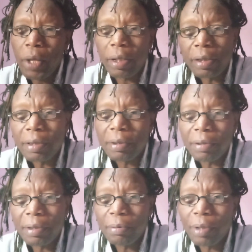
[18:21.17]
This is
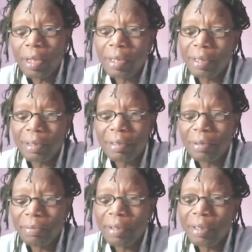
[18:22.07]
really why
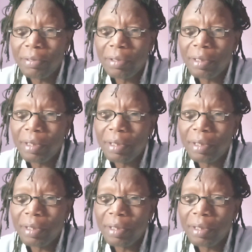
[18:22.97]
it's very strange